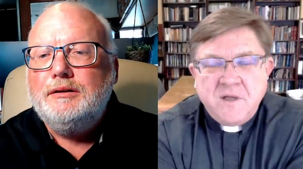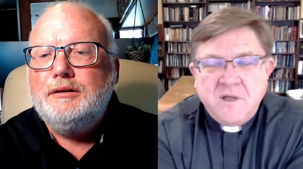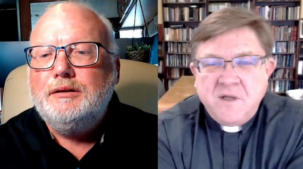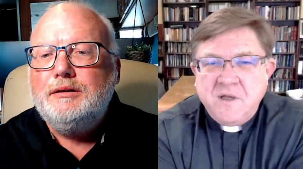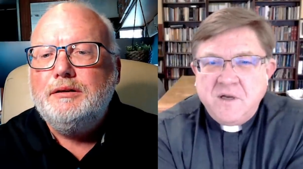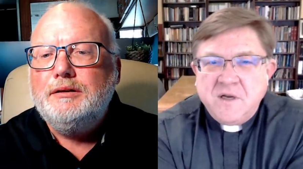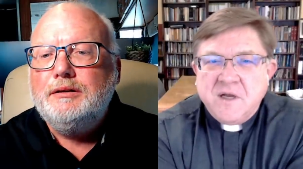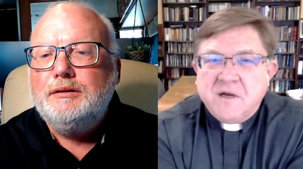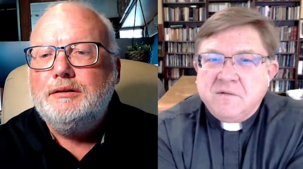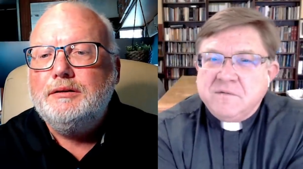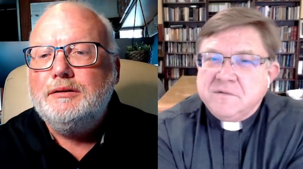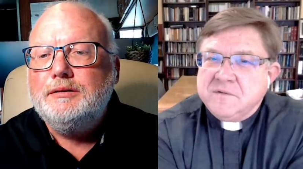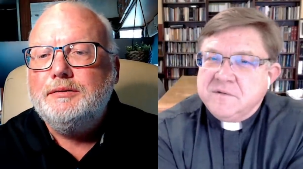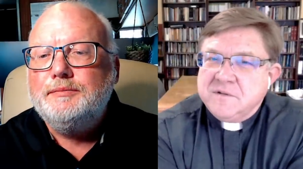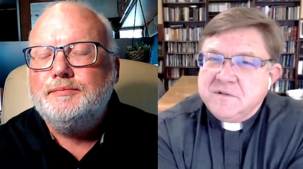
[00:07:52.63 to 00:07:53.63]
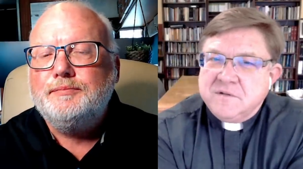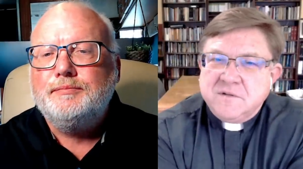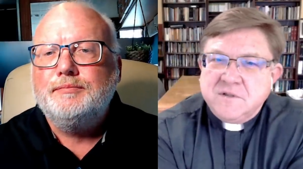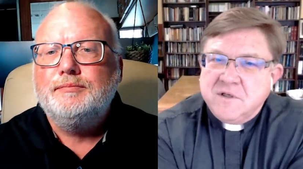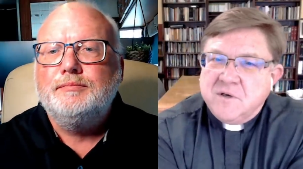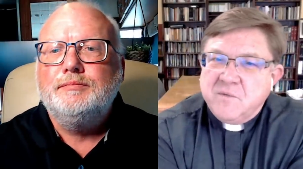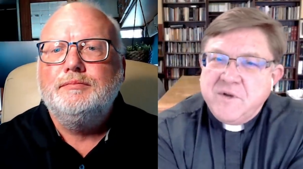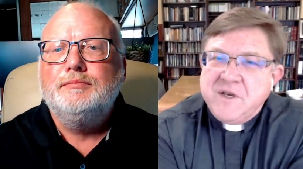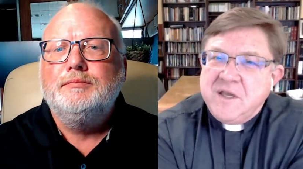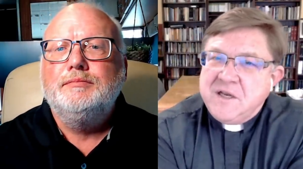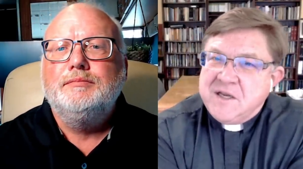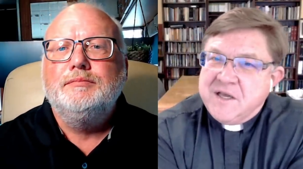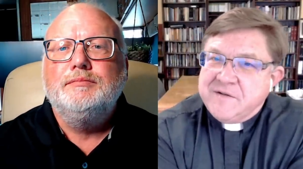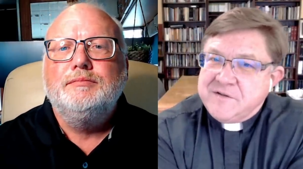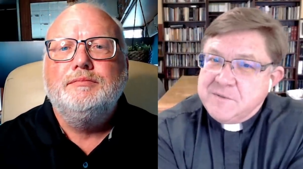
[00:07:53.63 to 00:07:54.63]
Speaker 1: Now, you know, we need to have
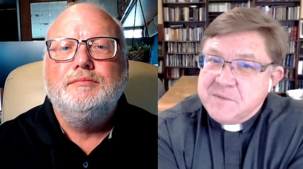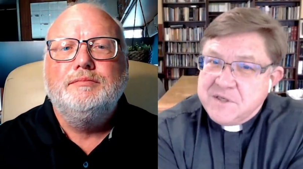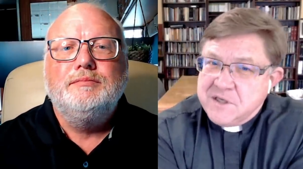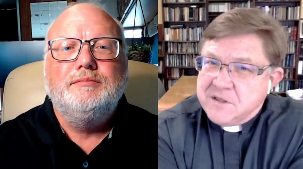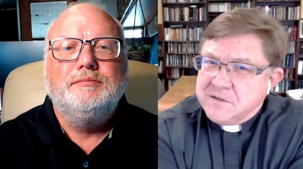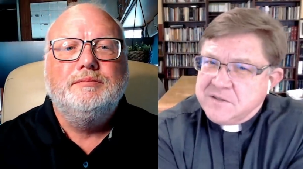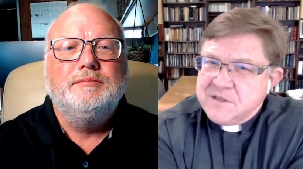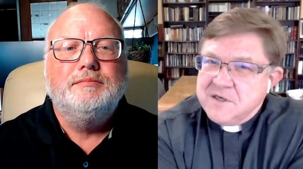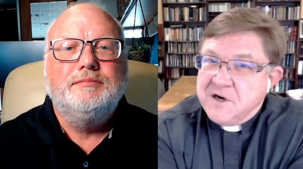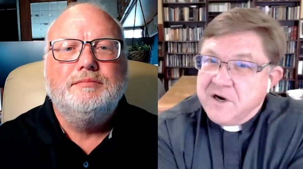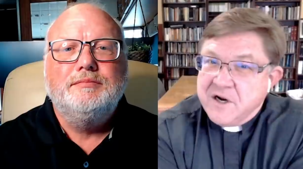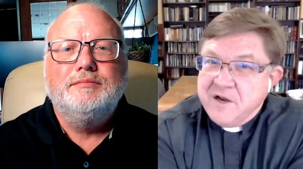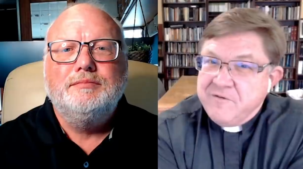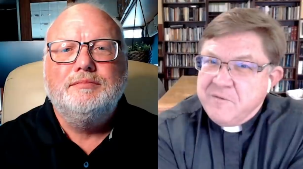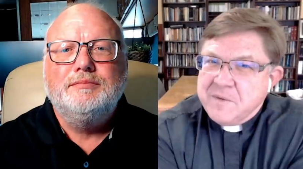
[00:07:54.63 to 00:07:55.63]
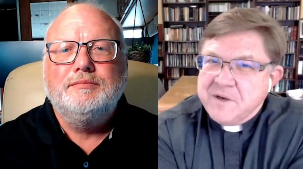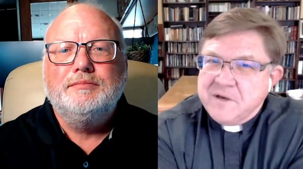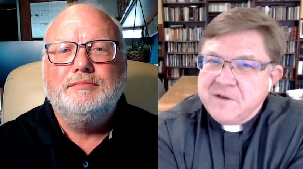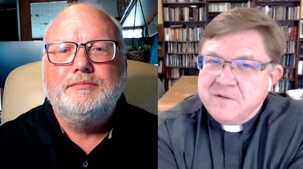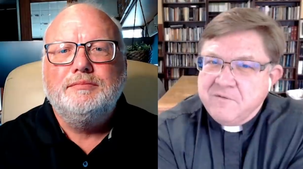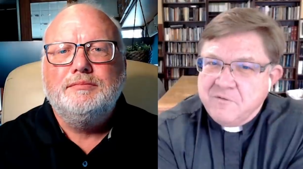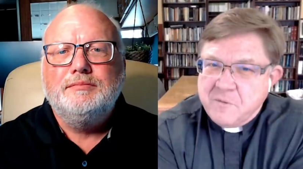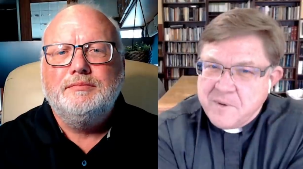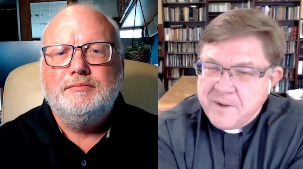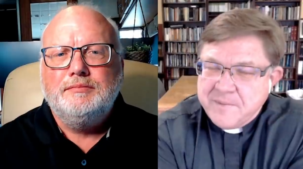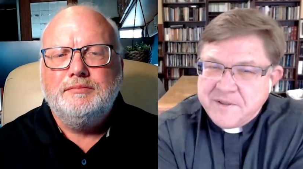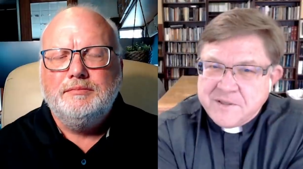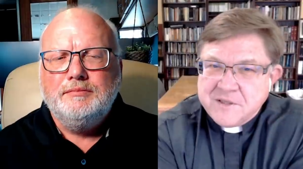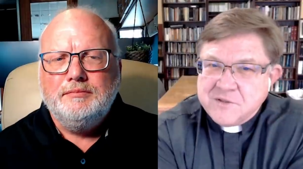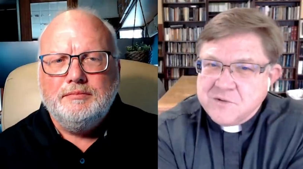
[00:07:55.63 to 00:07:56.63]
some adults in our government,
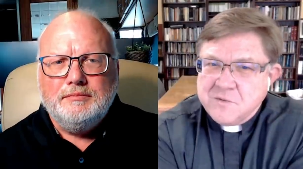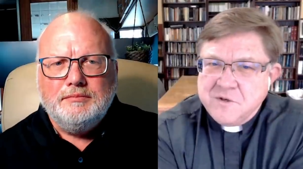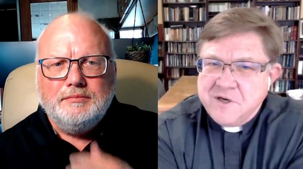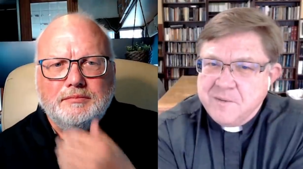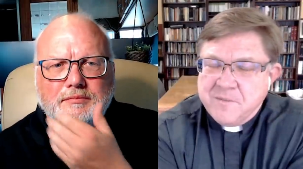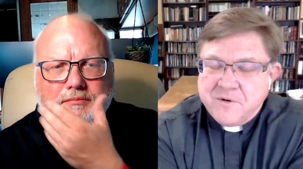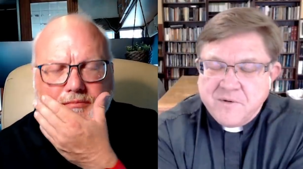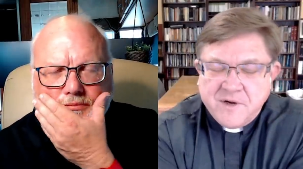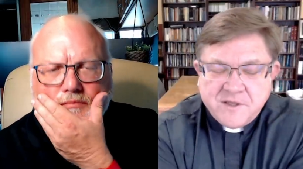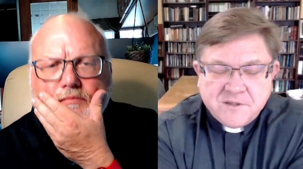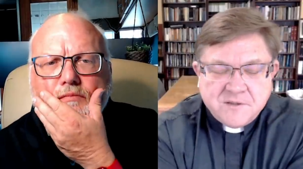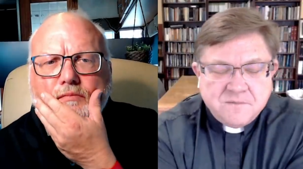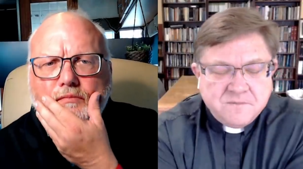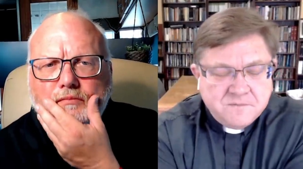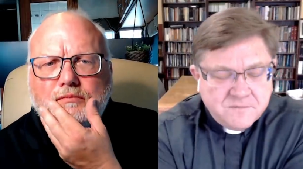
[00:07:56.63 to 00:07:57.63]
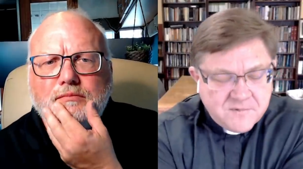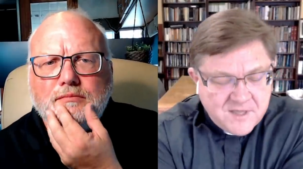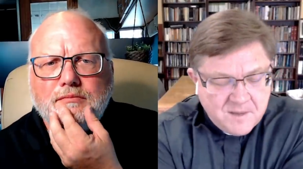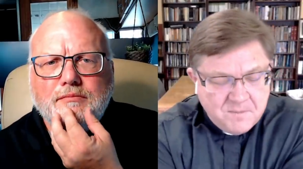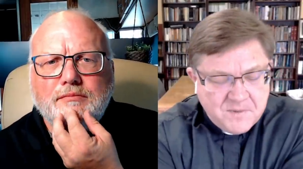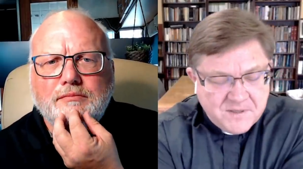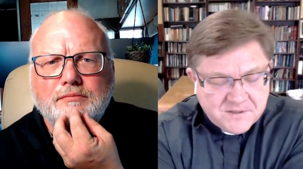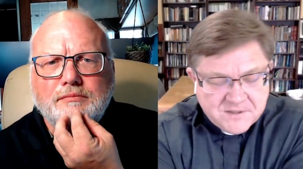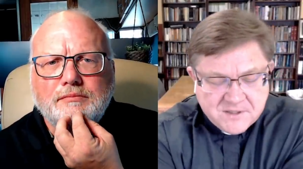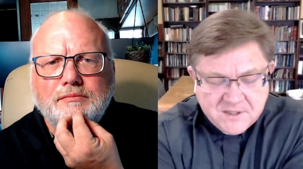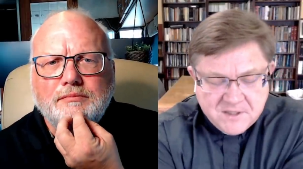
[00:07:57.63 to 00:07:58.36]
Republicans or Democrats. That being said,